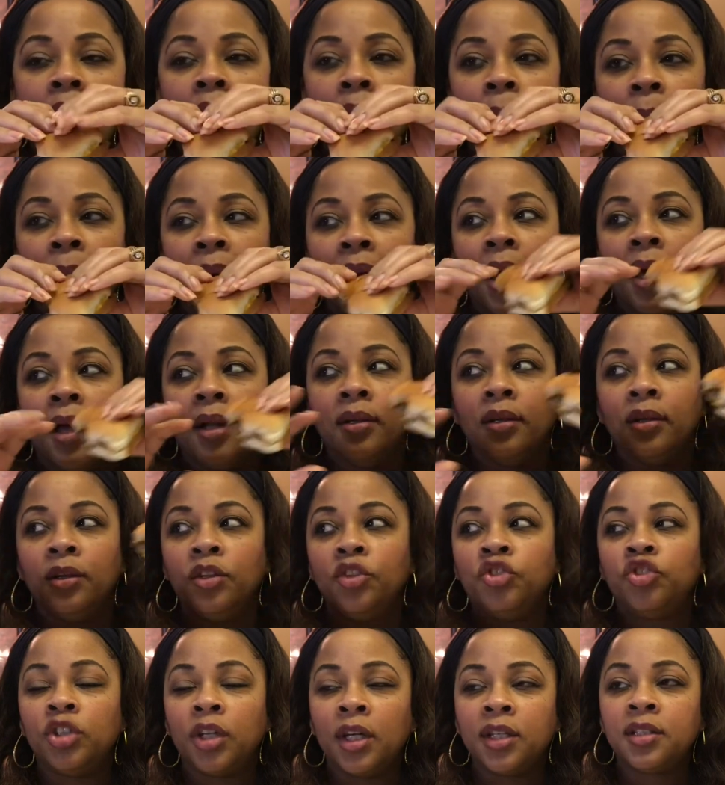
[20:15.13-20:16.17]
But
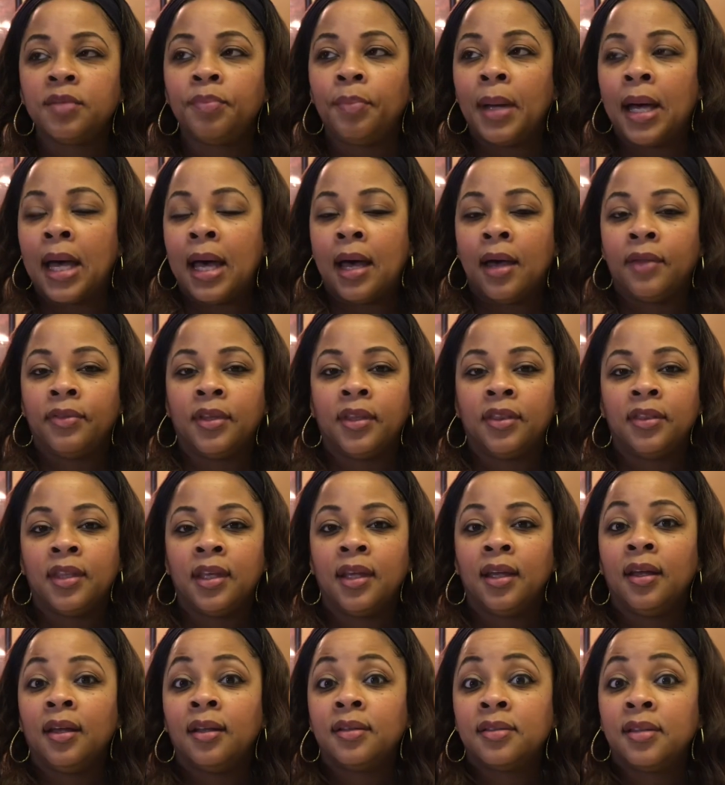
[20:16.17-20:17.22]
just by the
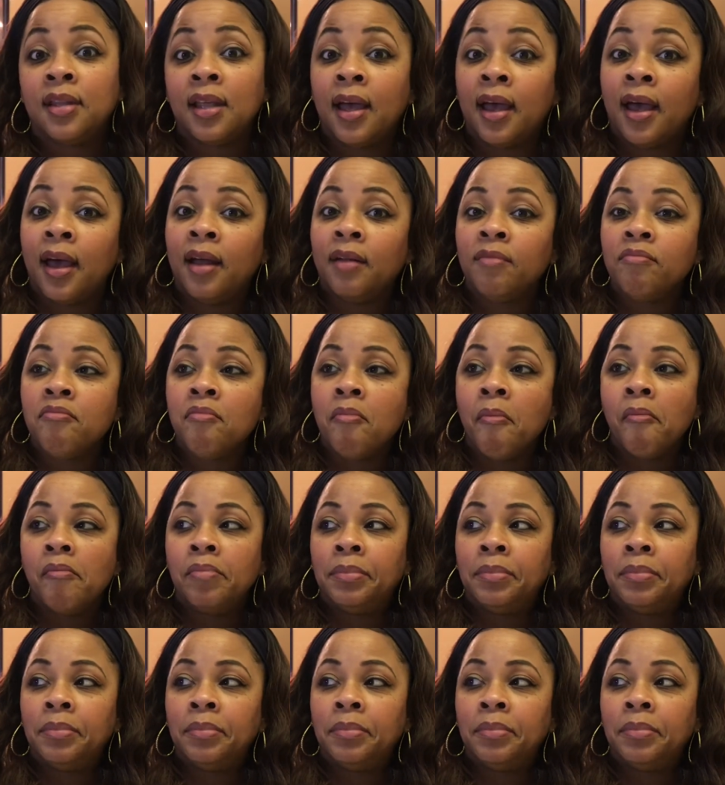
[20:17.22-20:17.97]
things that